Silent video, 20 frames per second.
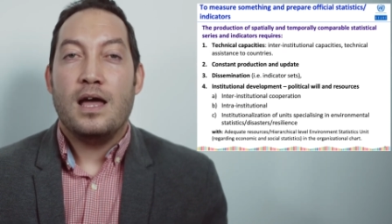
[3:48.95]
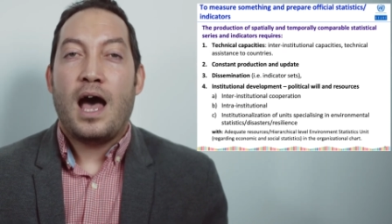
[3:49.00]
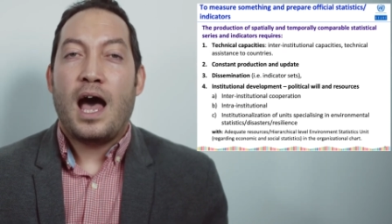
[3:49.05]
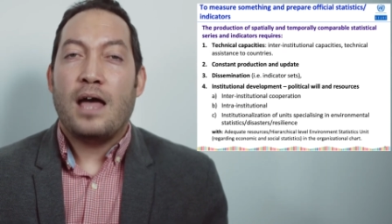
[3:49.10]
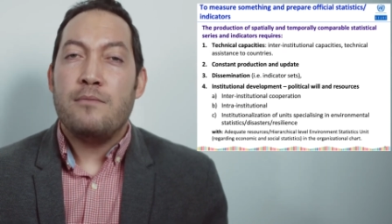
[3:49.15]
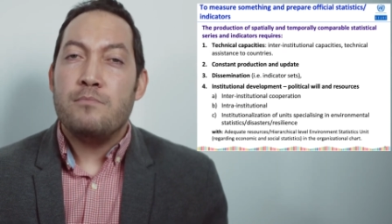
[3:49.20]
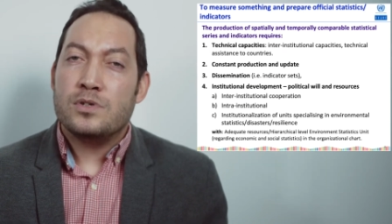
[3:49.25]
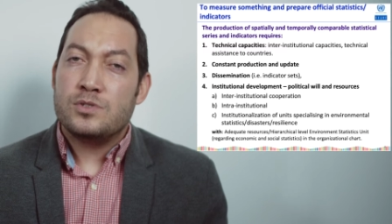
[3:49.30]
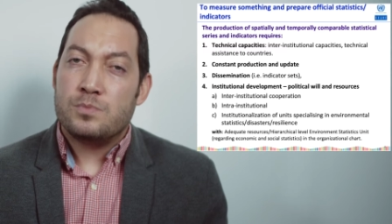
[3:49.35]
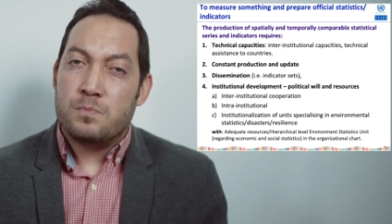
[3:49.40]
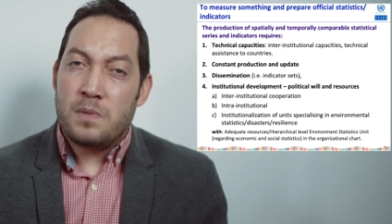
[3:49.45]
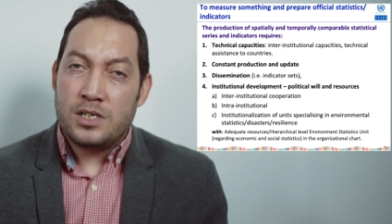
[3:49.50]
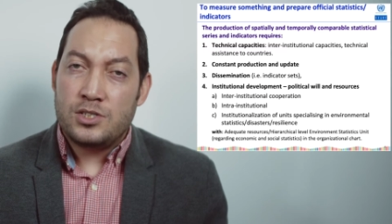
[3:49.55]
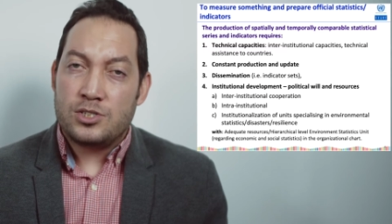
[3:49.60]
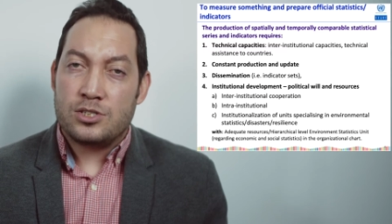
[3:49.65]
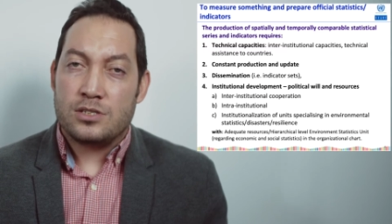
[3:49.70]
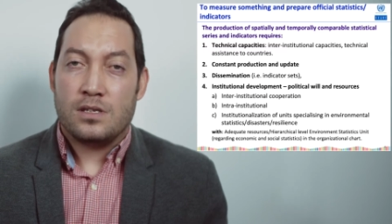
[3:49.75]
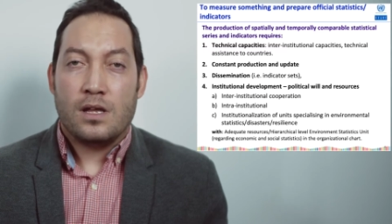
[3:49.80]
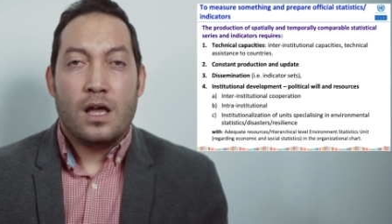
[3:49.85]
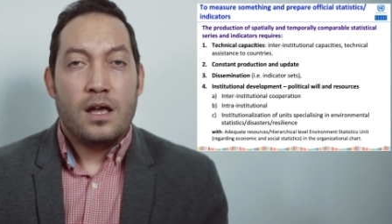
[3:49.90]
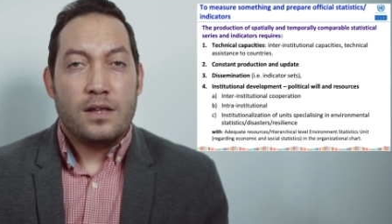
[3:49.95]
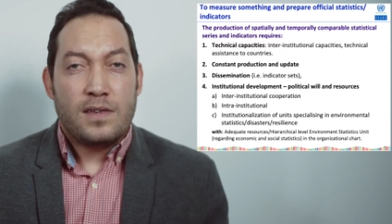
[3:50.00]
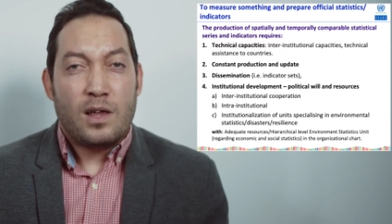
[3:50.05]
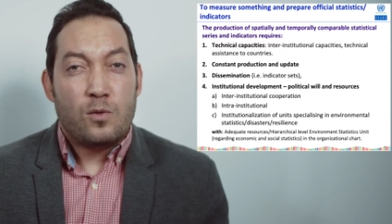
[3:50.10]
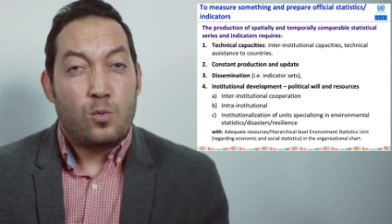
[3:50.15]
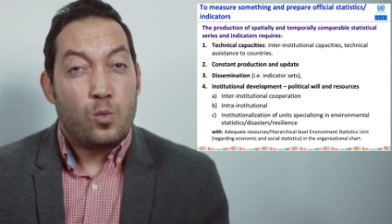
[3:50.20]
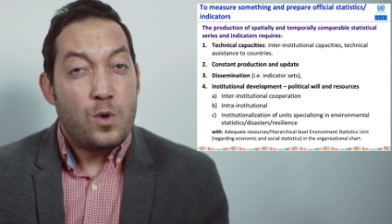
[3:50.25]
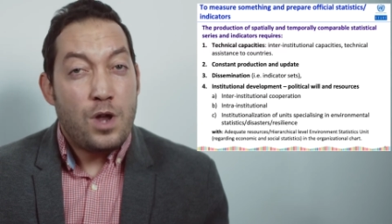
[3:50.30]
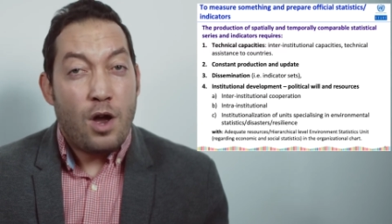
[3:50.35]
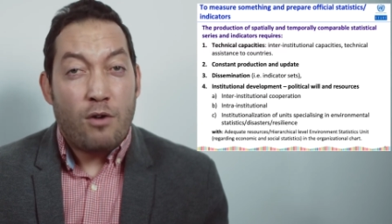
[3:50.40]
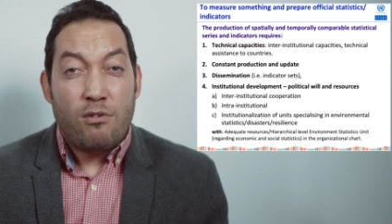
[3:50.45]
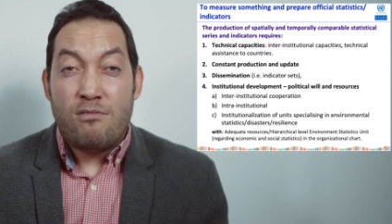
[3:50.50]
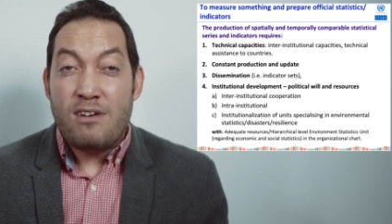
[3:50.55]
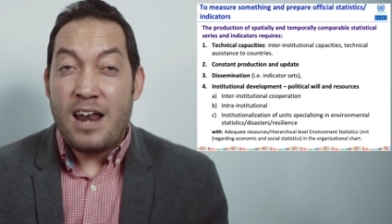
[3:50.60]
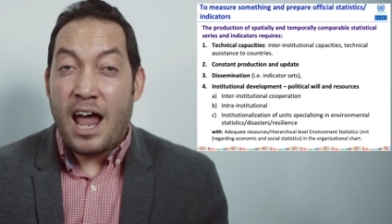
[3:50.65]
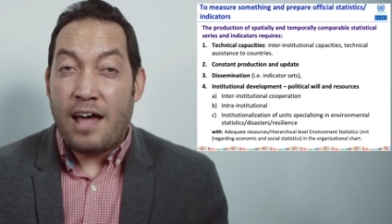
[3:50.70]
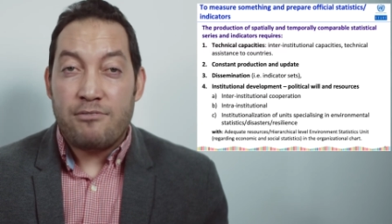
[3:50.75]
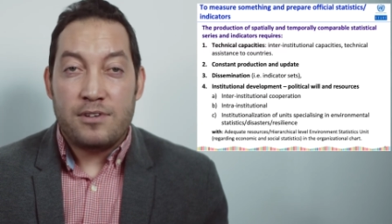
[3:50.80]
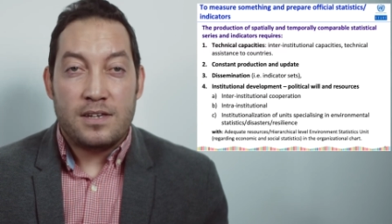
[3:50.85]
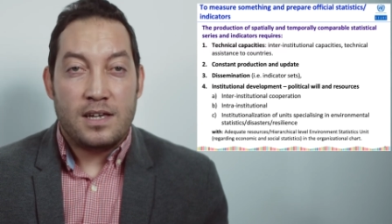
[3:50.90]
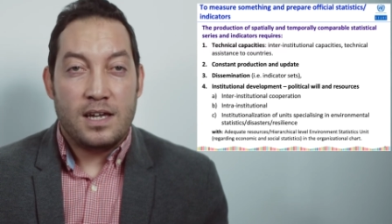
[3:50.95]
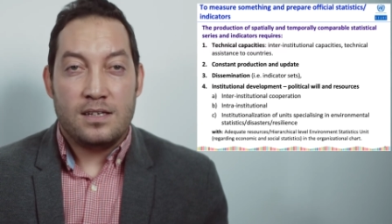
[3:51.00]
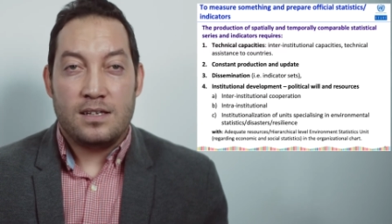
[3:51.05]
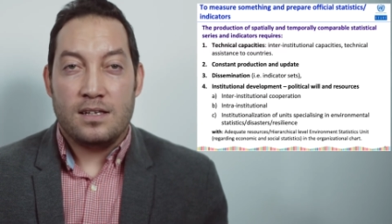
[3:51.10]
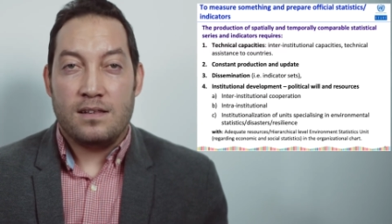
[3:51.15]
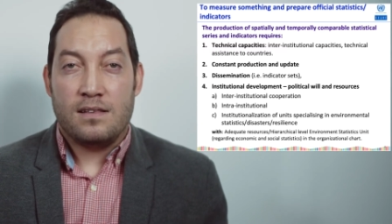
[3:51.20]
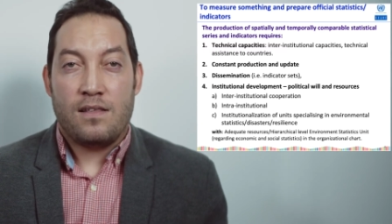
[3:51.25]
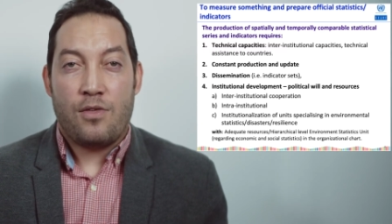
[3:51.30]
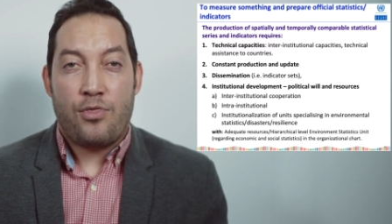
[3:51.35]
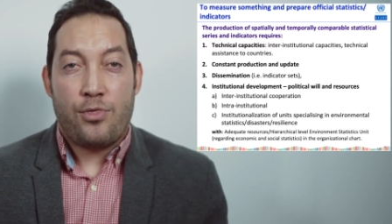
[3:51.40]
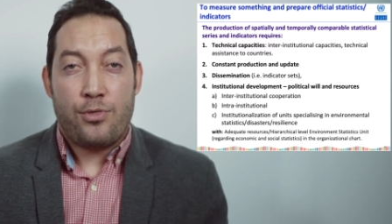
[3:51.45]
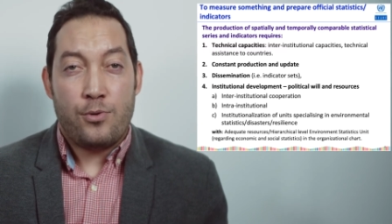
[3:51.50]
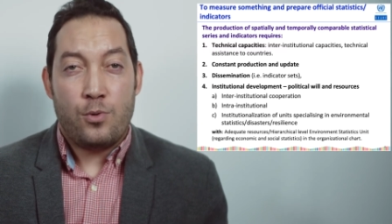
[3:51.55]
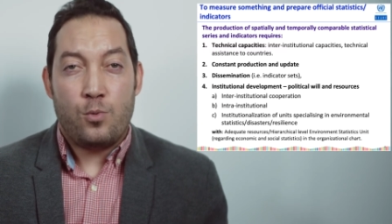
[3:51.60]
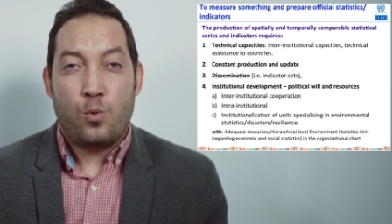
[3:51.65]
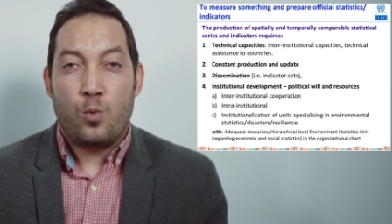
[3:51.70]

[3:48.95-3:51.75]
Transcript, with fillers: I must mention that we are navigating the third